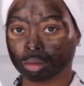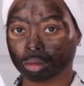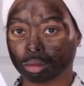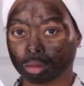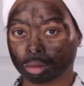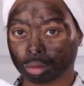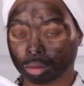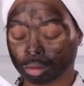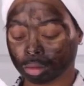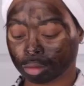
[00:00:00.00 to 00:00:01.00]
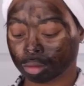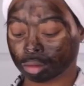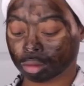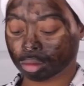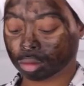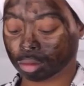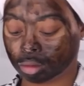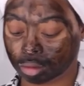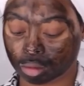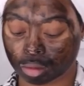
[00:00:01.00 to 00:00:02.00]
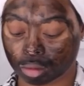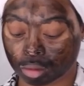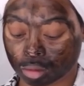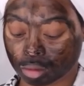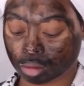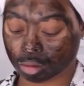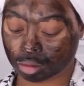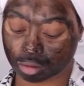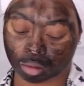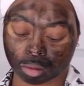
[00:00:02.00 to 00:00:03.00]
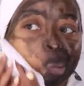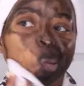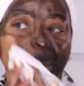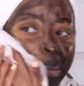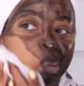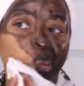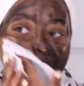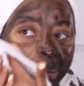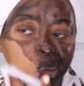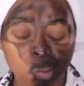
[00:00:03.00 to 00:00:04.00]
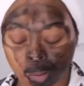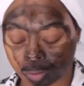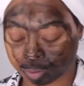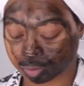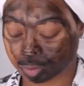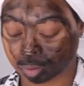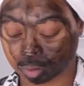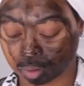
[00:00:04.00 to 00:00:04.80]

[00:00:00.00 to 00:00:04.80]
that same baby wipe that I used to cleanse my face and I'm gonna wipe this off of